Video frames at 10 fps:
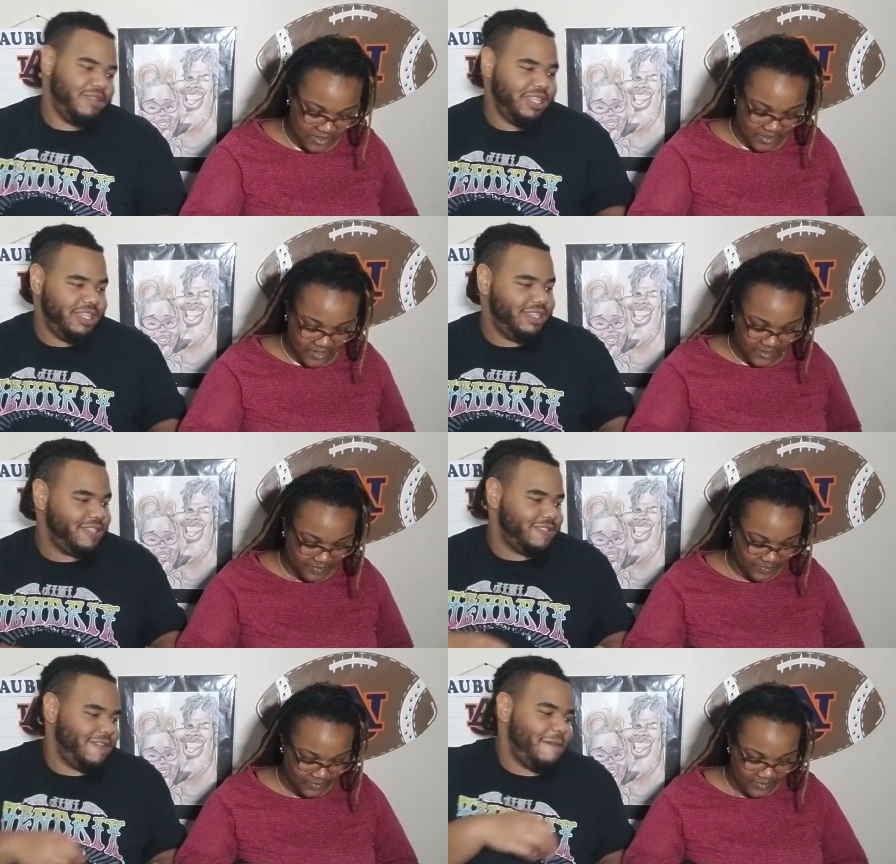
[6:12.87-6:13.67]
Speaker 1: do
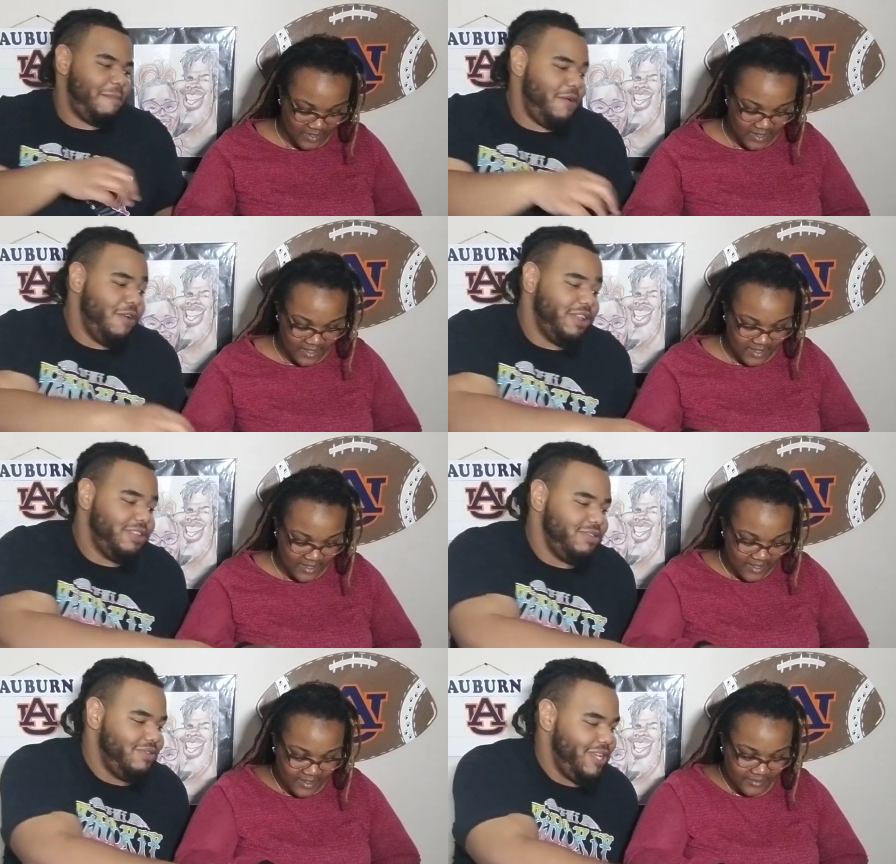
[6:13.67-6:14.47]
it. I'm hungry
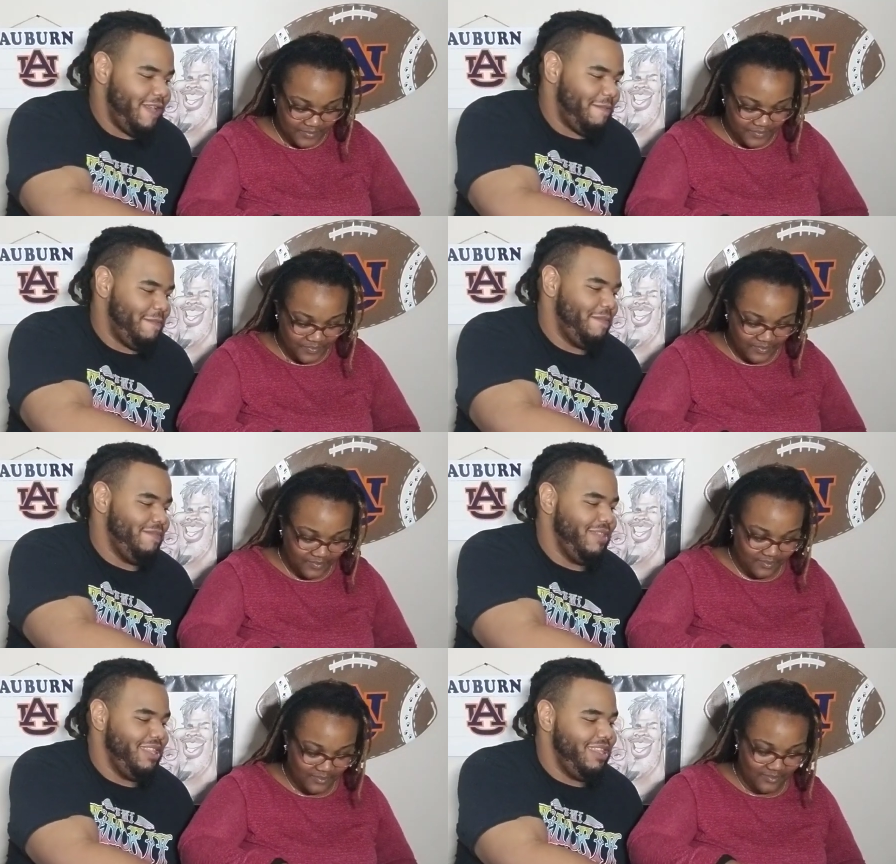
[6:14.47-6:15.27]
too. Like
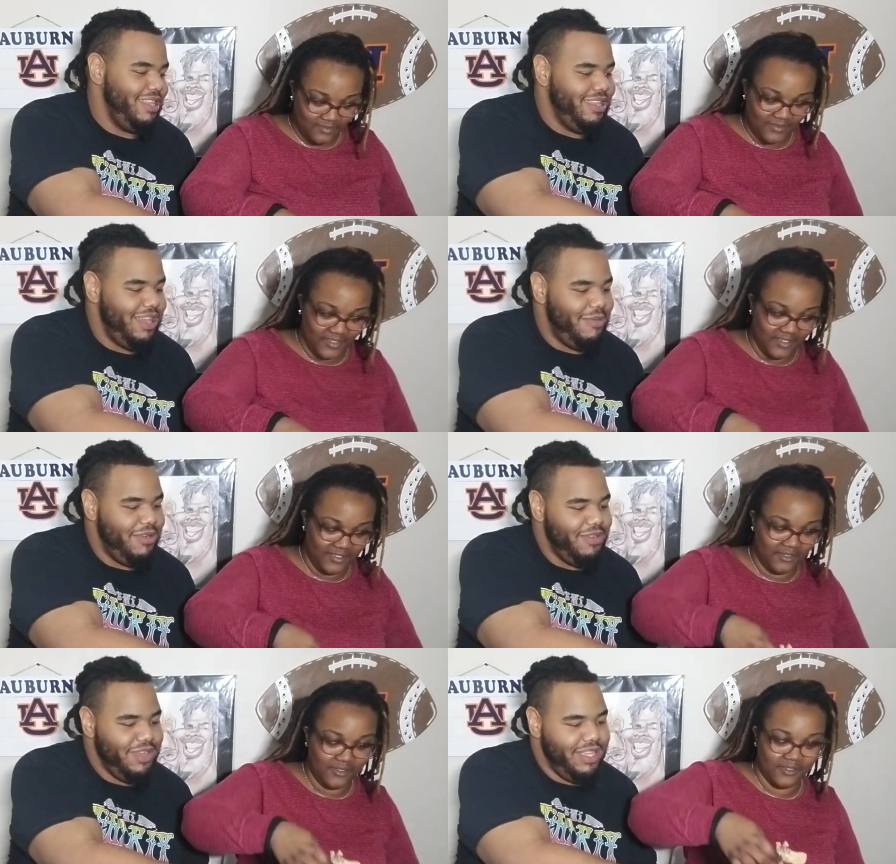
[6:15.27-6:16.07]
I'm
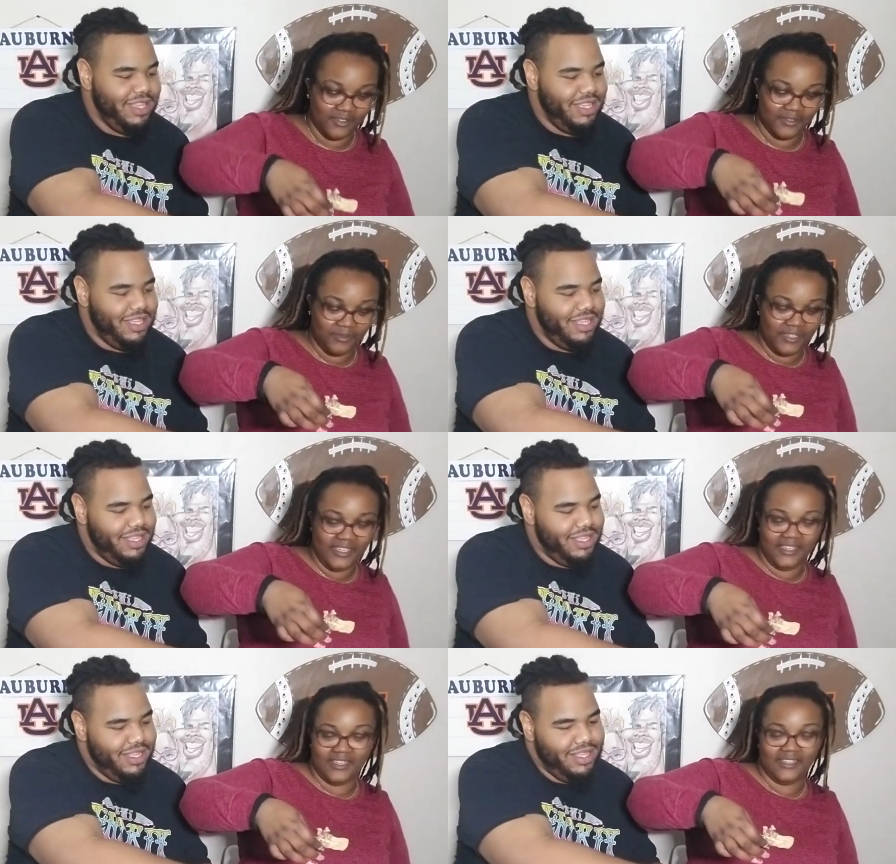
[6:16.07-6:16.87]
hungry.
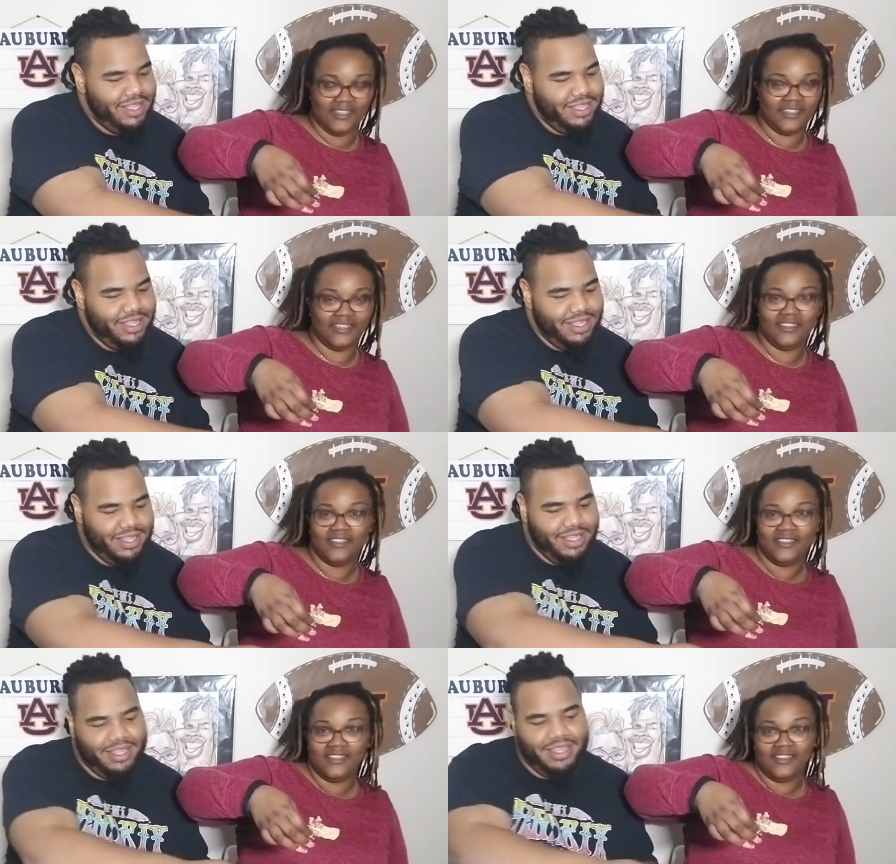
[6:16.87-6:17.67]
Speaker 2: Please.
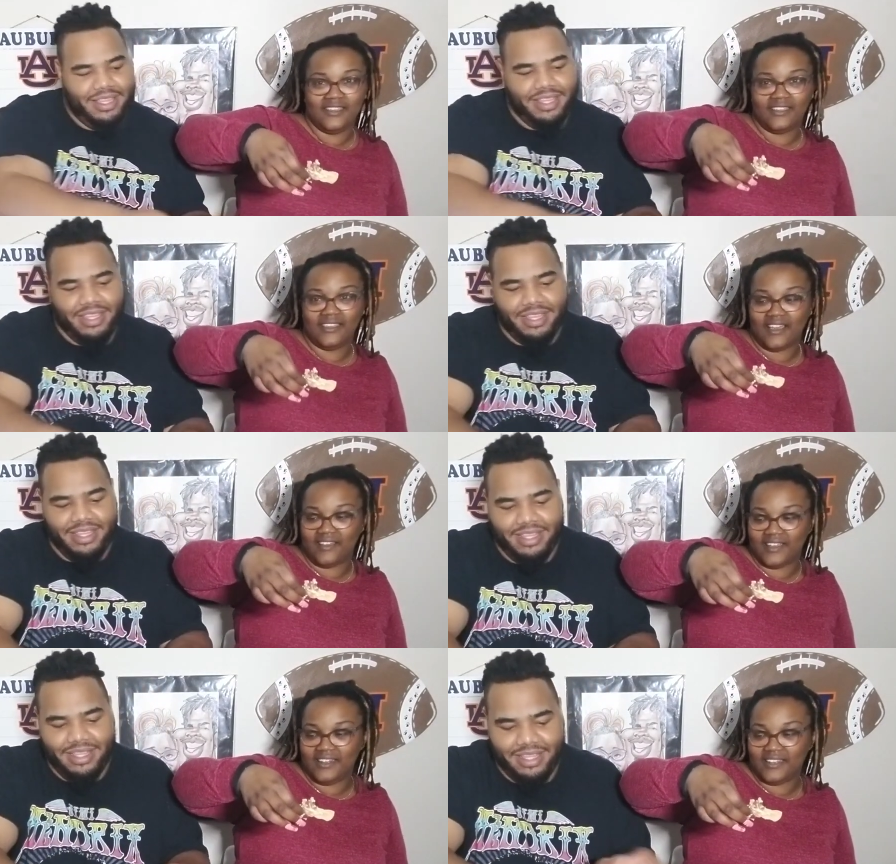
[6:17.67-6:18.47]
Yeah,
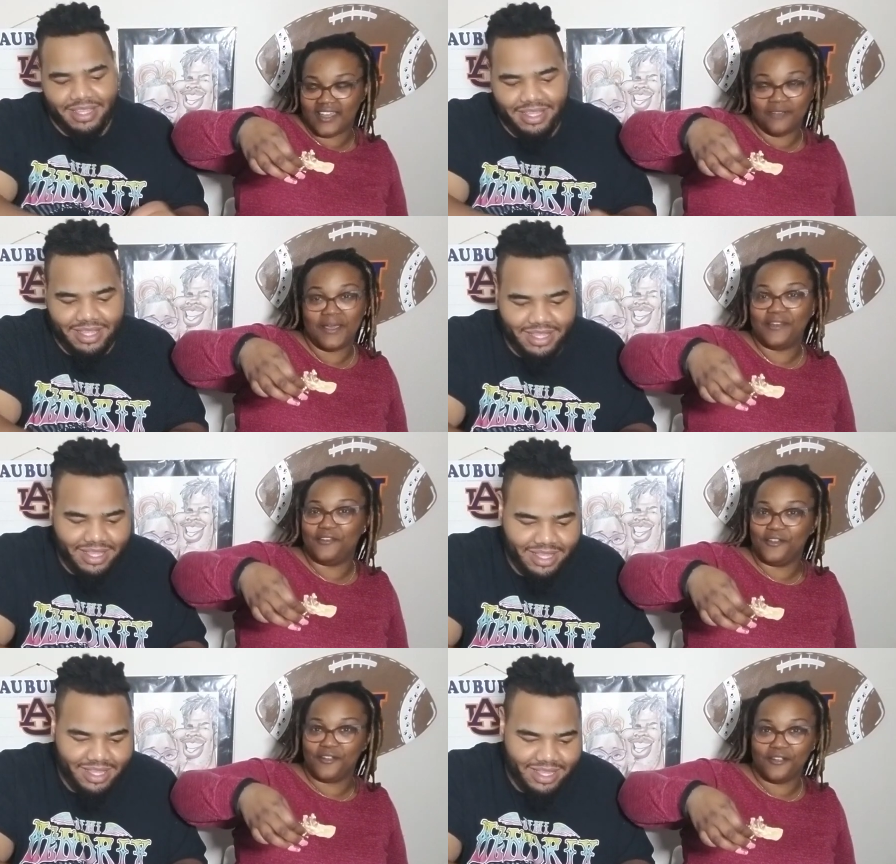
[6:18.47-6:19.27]
but he done got a mighty
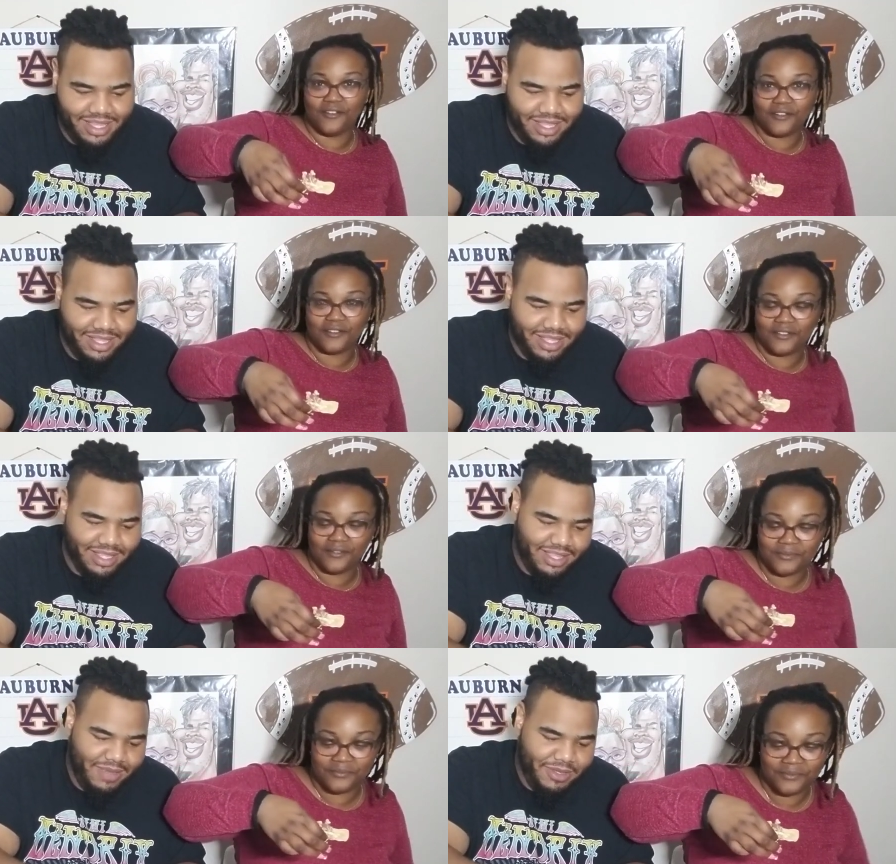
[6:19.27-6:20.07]
nerve.
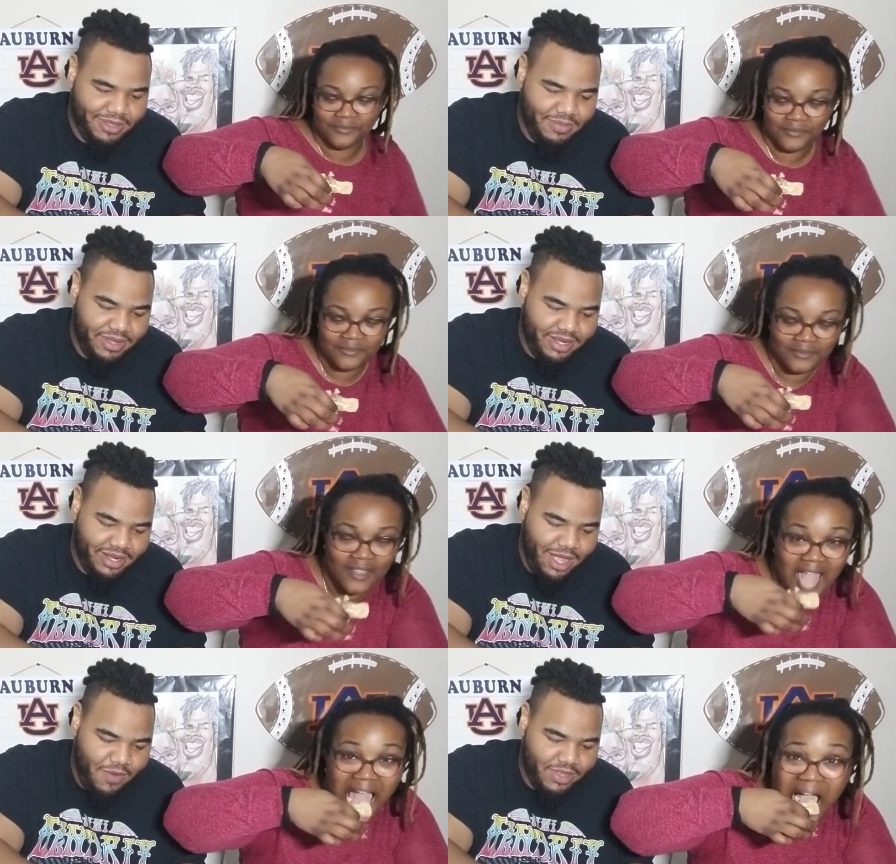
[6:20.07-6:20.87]
Speaker 1: Let me get up in here.
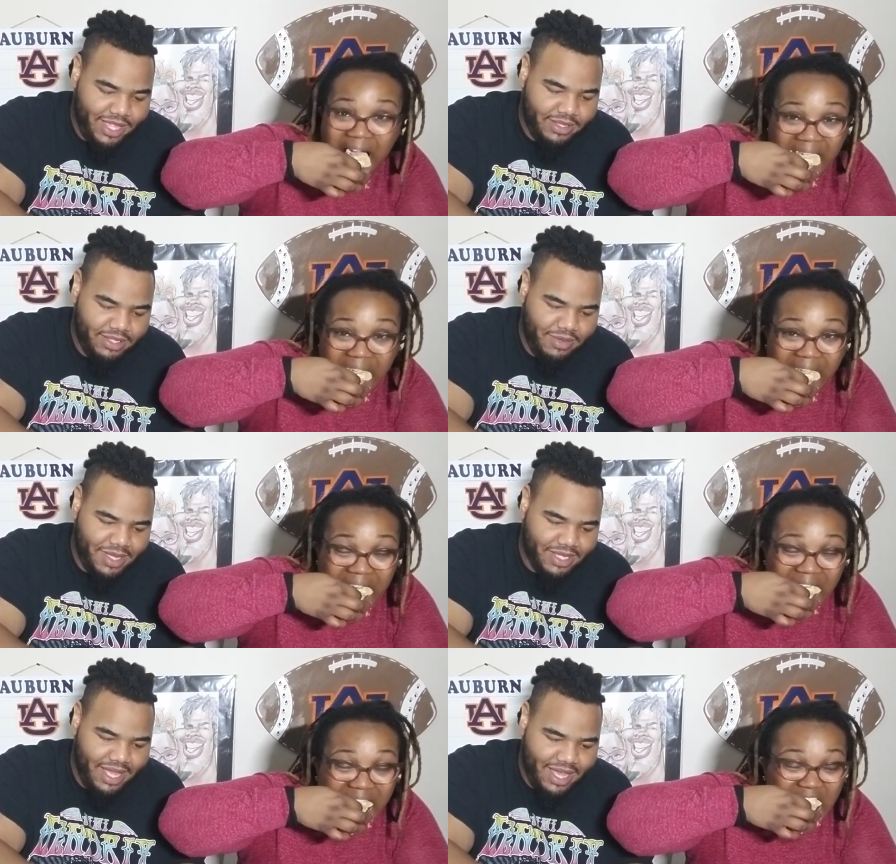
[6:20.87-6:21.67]
I don't like. Oh
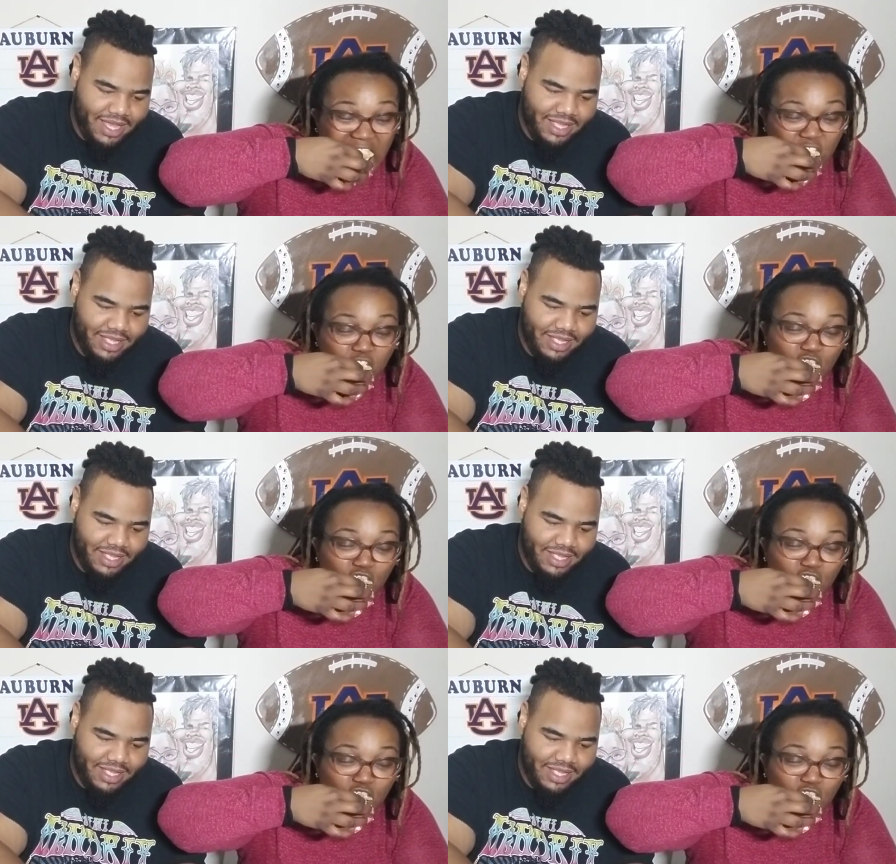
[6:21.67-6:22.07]
my god.